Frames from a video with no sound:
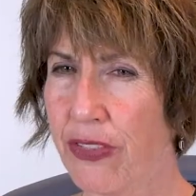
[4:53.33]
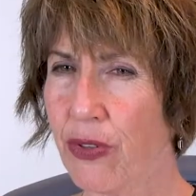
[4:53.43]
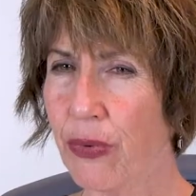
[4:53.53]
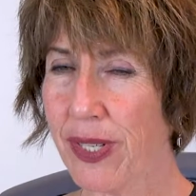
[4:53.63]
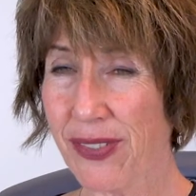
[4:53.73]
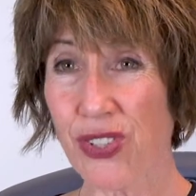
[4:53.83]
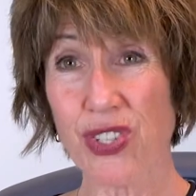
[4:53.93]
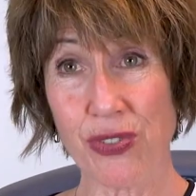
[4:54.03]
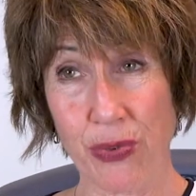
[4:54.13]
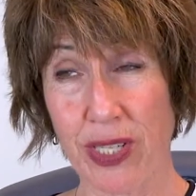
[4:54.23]
The research
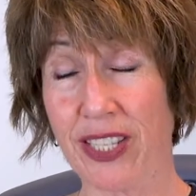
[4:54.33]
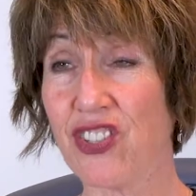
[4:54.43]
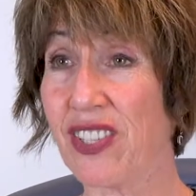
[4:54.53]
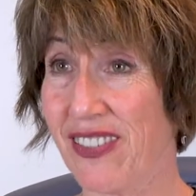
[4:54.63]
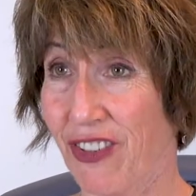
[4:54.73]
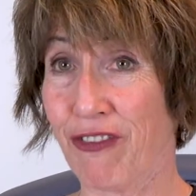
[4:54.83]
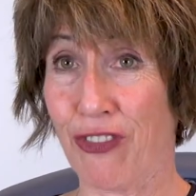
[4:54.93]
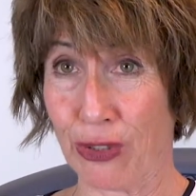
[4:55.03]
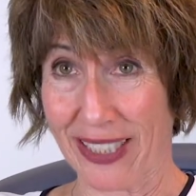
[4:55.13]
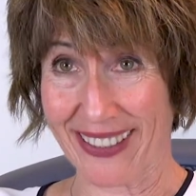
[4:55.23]
is really just
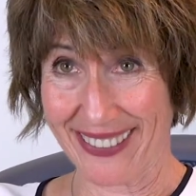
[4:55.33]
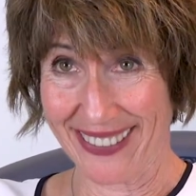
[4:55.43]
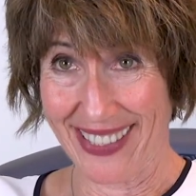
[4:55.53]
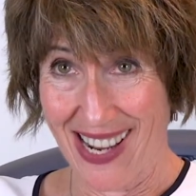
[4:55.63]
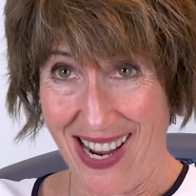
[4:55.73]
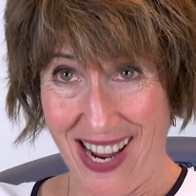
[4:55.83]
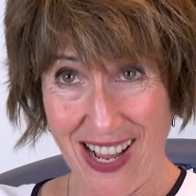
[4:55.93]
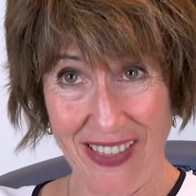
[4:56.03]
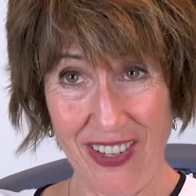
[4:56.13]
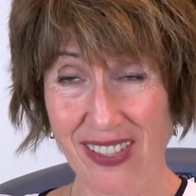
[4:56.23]
unfolding.
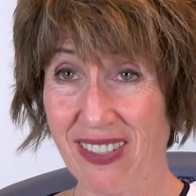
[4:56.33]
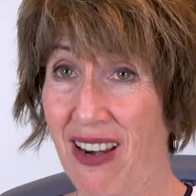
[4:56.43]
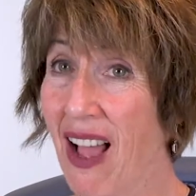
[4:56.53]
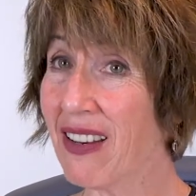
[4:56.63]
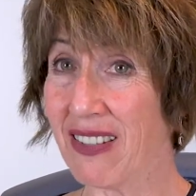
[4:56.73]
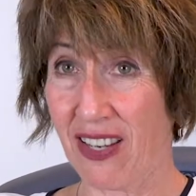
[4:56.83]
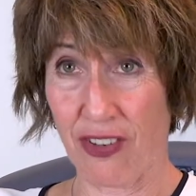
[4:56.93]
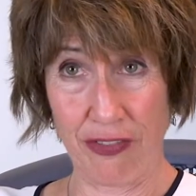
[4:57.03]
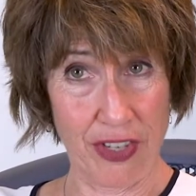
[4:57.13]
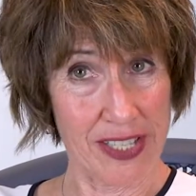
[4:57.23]
There's not a ton
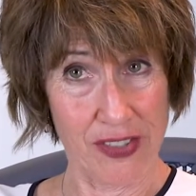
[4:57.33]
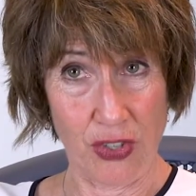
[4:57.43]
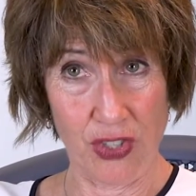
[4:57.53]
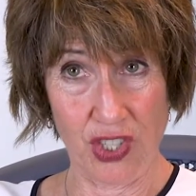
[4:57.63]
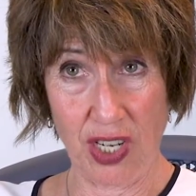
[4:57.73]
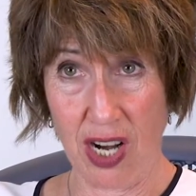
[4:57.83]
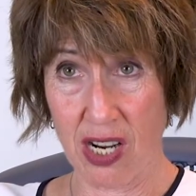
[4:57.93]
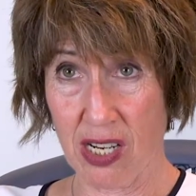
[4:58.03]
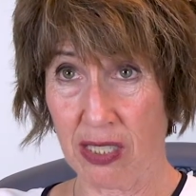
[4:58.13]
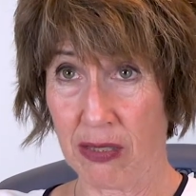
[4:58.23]
of research
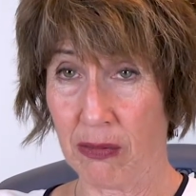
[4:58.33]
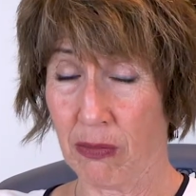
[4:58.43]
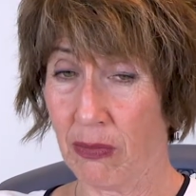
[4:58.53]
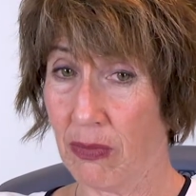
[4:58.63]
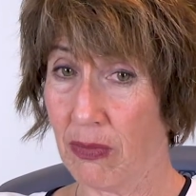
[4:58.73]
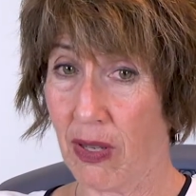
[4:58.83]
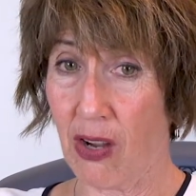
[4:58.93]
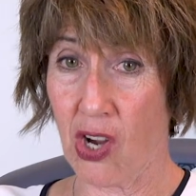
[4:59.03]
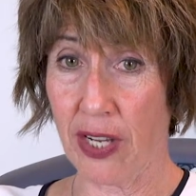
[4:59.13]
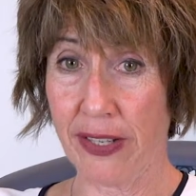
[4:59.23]

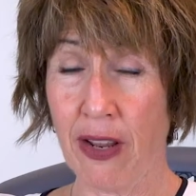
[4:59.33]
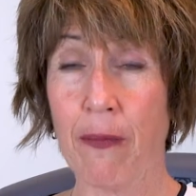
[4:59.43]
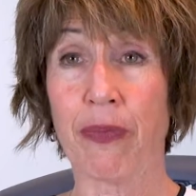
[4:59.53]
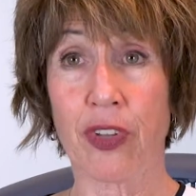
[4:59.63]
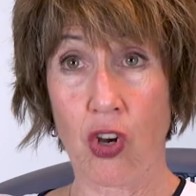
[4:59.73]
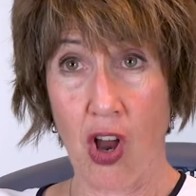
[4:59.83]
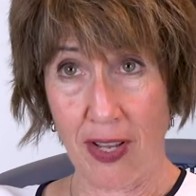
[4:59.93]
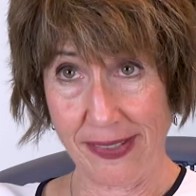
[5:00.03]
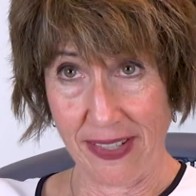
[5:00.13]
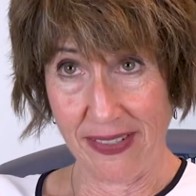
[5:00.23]
on
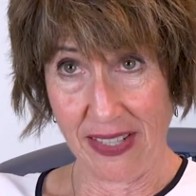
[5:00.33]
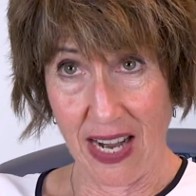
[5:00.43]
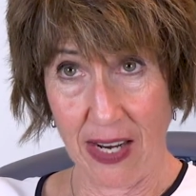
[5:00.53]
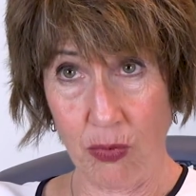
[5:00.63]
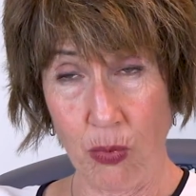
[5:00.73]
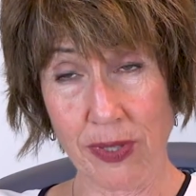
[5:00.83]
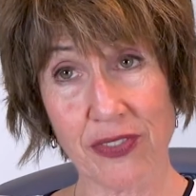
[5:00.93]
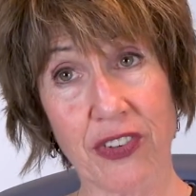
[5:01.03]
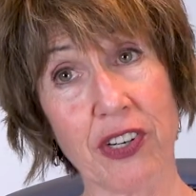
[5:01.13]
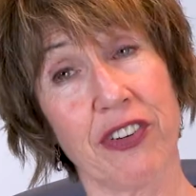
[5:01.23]
causes. And what's
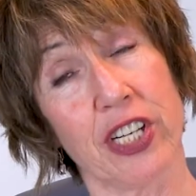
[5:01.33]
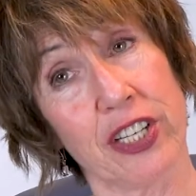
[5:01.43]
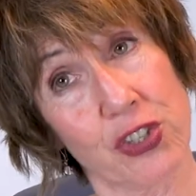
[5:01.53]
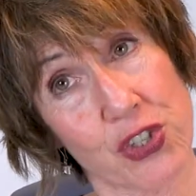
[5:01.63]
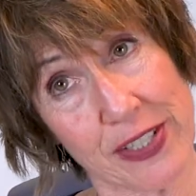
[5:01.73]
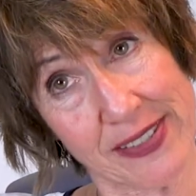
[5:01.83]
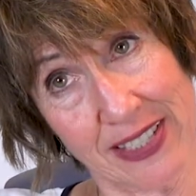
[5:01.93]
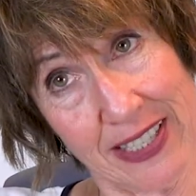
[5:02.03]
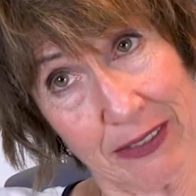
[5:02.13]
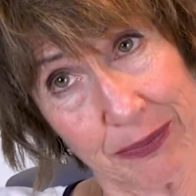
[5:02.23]
very, very
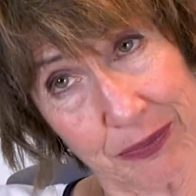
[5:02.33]
interesting,